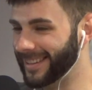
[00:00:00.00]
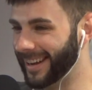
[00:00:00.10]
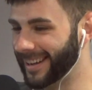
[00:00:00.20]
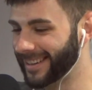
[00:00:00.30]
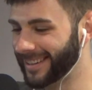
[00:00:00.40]

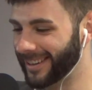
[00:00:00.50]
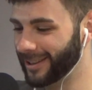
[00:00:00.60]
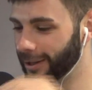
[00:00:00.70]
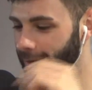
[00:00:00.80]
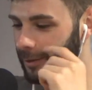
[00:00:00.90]
Yeah, I
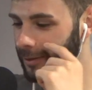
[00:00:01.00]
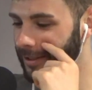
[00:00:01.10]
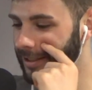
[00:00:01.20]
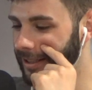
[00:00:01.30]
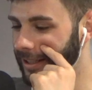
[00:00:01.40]
love you.
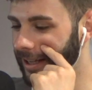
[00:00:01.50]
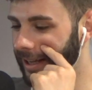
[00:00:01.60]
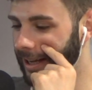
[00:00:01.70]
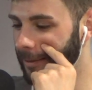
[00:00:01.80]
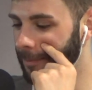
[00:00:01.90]

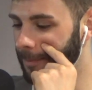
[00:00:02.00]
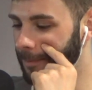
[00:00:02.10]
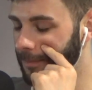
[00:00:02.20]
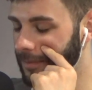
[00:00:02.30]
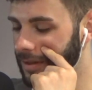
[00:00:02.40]

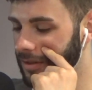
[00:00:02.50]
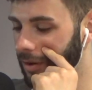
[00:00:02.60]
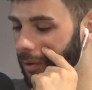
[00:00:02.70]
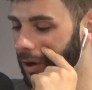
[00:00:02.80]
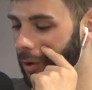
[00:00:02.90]

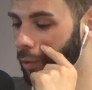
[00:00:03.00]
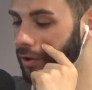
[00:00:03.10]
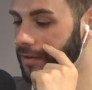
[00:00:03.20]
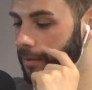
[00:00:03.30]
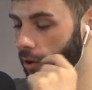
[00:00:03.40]
So it
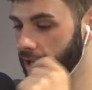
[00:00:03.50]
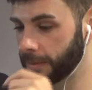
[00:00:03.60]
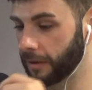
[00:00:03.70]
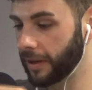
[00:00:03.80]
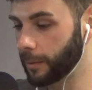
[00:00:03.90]
wouldn't have surprised
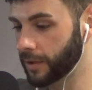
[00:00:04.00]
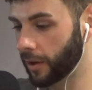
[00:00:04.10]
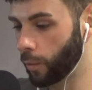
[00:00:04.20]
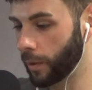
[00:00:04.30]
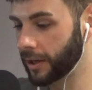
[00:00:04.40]
me if he was
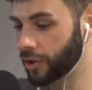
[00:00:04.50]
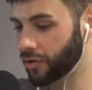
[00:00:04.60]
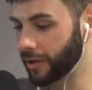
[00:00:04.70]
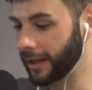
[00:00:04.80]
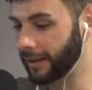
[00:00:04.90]
on a winning
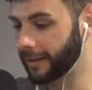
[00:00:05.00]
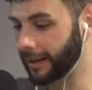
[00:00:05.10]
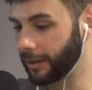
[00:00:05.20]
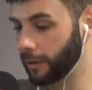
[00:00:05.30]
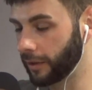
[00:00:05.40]
streak
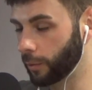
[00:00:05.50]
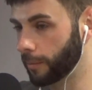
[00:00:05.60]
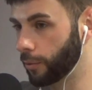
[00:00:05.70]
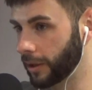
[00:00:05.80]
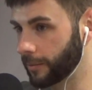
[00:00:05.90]
that the UFC would
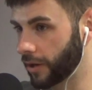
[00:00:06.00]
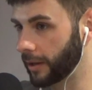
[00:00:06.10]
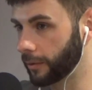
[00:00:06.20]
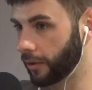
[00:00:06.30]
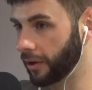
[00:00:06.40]
have put him straight
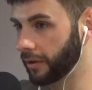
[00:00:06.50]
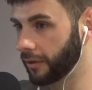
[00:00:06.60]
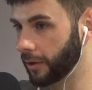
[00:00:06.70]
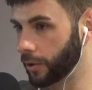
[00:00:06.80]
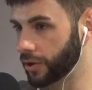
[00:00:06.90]
into a title
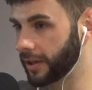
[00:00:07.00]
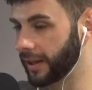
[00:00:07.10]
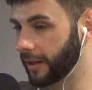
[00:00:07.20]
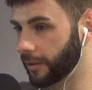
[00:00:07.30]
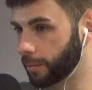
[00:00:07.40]
fight, which I
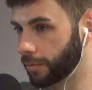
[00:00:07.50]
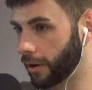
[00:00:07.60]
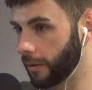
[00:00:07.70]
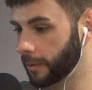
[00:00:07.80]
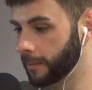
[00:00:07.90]
think is a
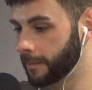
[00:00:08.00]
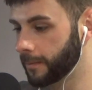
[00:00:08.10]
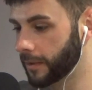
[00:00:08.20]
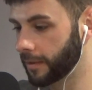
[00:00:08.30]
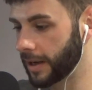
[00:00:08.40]
problem,
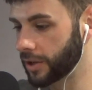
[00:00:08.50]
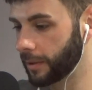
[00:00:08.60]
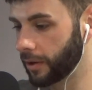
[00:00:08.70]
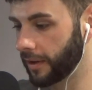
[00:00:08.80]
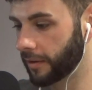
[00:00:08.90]
especially
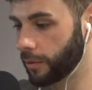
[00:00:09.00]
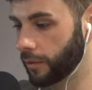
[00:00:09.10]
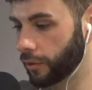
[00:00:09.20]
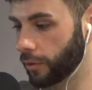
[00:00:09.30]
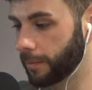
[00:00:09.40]
when guys are
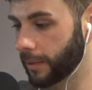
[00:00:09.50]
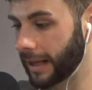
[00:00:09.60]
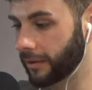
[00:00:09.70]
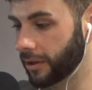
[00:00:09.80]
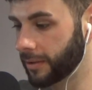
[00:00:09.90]
moving up
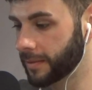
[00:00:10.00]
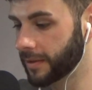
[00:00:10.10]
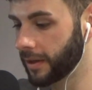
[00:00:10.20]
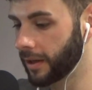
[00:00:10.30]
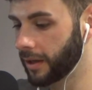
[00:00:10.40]
at
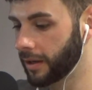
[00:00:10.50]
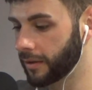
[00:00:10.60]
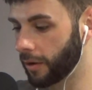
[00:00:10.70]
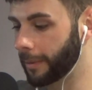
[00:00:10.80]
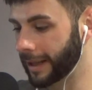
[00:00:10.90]
times.
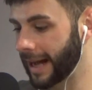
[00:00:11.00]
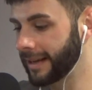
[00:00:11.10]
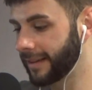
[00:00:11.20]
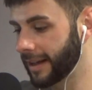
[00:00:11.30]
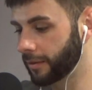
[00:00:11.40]
So I'm glad
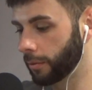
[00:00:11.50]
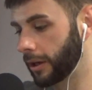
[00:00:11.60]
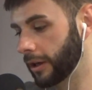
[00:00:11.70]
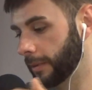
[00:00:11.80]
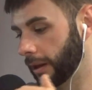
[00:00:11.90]
he's getting someone
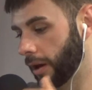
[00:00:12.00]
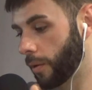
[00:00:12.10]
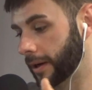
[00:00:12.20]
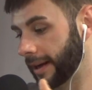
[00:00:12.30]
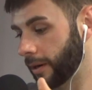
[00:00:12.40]
a little bit
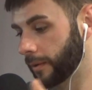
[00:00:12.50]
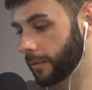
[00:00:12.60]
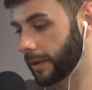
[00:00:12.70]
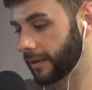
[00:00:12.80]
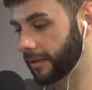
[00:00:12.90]
lower down
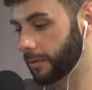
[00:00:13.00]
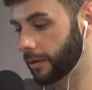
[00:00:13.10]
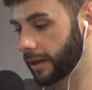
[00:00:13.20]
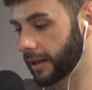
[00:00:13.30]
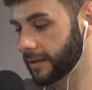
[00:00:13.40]
so we can see
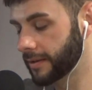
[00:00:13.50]
where he is.